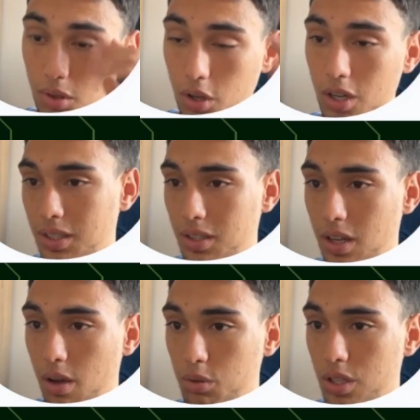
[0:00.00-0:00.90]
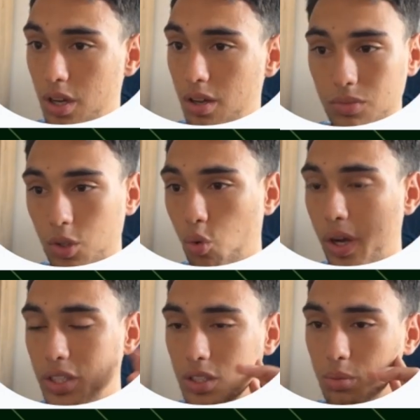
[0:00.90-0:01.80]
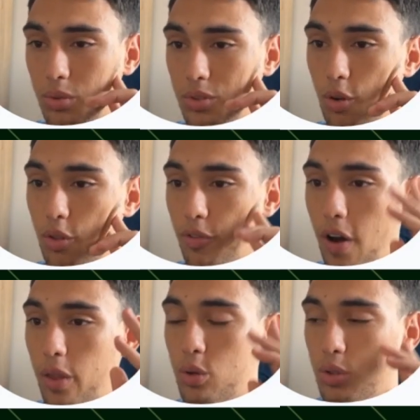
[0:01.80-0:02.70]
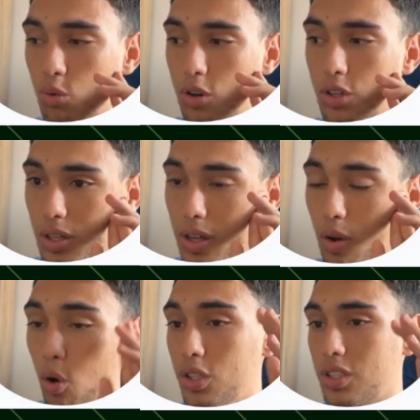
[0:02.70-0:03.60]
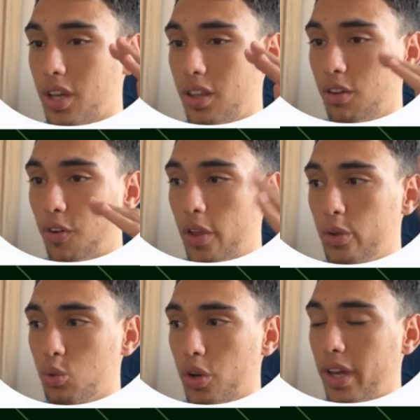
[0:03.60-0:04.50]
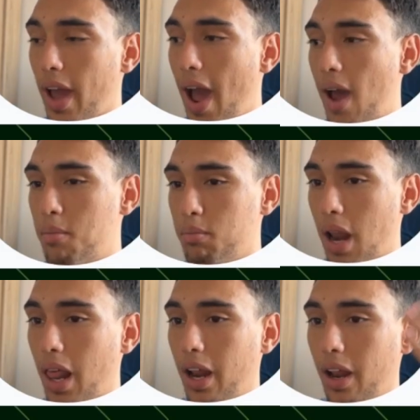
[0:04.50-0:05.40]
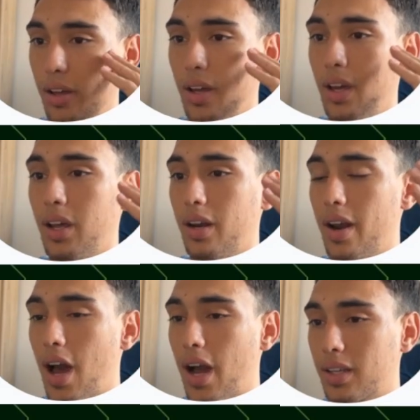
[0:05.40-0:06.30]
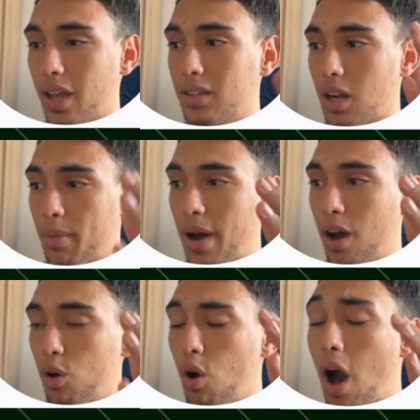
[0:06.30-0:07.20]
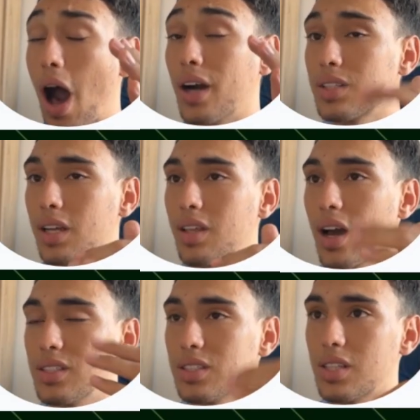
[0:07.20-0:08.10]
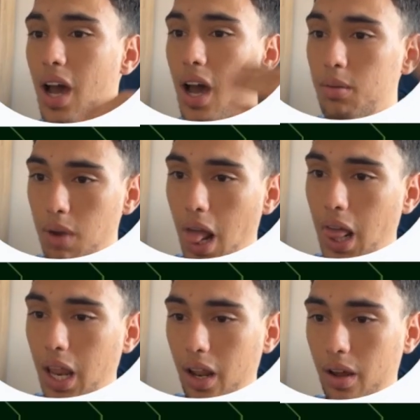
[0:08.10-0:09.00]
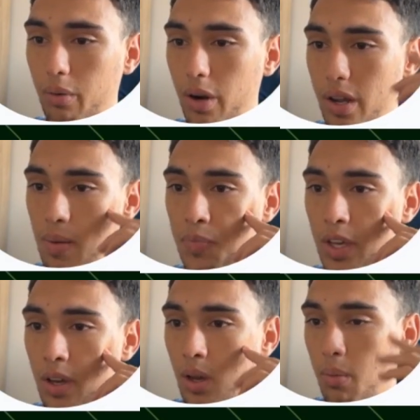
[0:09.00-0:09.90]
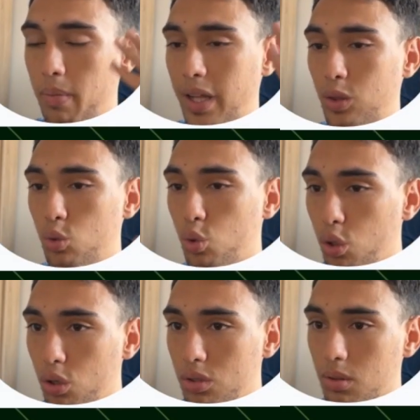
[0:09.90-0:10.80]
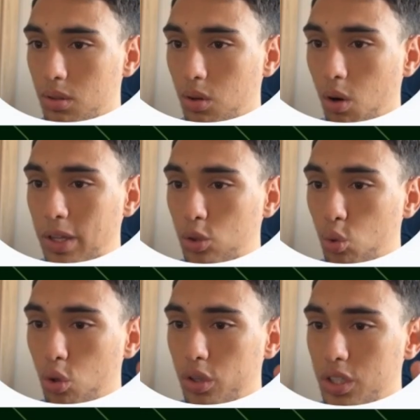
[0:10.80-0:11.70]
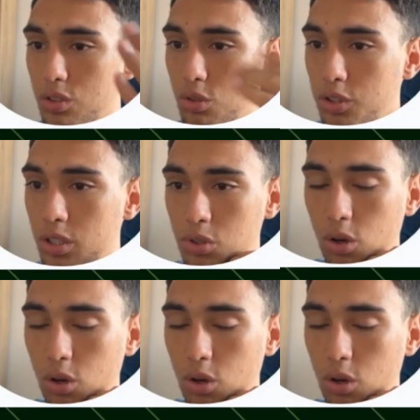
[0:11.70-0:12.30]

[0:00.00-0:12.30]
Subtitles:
Okay, that was quite simple. So the father was working, or you could say the father was working at blah blah blah. Nagtatrabaho ang tatay sa blah blah blah, right? Matutulog, or matulog is to sleep.